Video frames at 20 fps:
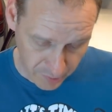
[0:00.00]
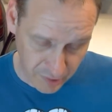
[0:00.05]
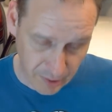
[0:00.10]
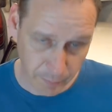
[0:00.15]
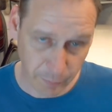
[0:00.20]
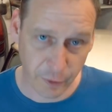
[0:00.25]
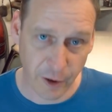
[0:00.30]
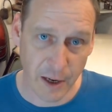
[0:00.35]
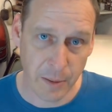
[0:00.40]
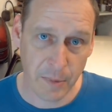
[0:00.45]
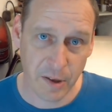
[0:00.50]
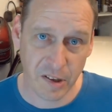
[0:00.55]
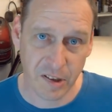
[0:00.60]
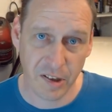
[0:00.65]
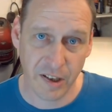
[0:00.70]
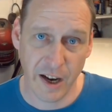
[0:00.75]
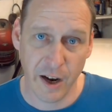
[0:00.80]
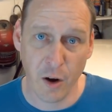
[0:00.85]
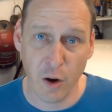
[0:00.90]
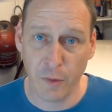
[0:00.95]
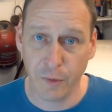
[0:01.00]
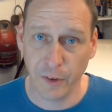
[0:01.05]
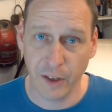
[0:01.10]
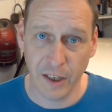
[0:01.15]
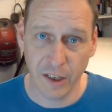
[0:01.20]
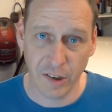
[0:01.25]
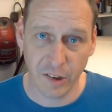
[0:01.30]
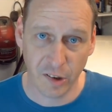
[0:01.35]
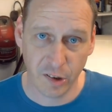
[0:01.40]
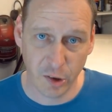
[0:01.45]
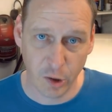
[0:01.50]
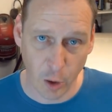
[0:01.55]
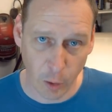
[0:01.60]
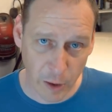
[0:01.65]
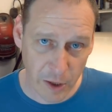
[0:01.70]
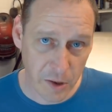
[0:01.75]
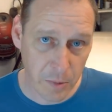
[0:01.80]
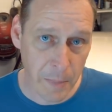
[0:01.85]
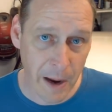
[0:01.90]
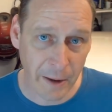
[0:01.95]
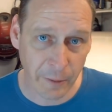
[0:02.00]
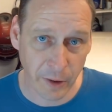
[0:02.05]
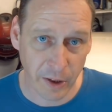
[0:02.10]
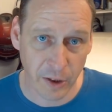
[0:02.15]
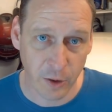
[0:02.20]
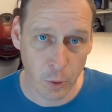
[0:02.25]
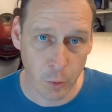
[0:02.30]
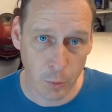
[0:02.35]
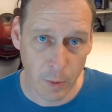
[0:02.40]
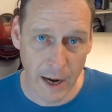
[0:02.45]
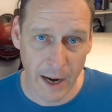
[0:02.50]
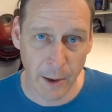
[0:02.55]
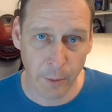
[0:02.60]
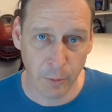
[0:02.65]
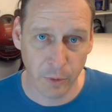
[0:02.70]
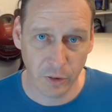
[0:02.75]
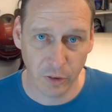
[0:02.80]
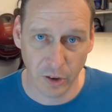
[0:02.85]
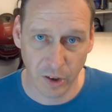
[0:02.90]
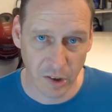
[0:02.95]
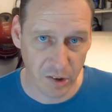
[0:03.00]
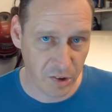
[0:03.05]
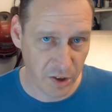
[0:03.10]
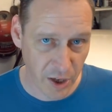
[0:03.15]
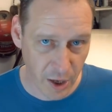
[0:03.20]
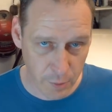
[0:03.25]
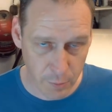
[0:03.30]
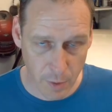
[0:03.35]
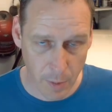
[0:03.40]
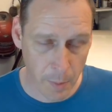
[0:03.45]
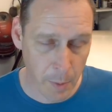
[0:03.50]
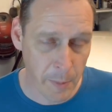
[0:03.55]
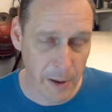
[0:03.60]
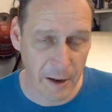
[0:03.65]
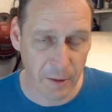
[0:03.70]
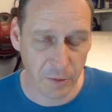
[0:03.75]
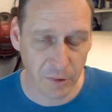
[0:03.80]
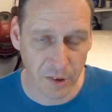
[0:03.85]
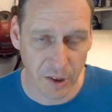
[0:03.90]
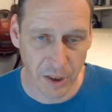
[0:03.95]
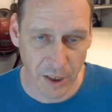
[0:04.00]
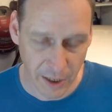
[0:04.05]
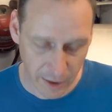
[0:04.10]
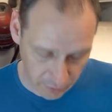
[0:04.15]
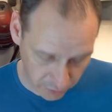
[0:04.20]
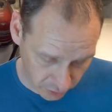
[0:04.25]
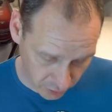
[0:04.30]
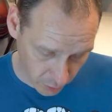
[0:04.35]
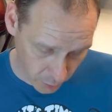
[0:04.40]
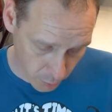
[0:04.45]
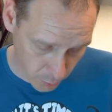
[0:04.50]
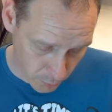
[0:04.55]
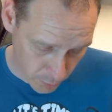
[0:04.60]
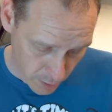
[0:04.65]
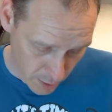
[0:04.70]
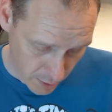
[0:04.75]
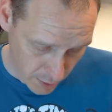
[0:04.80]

subframe itself is solid mounted all round, so there's no rubber mounts in it at all.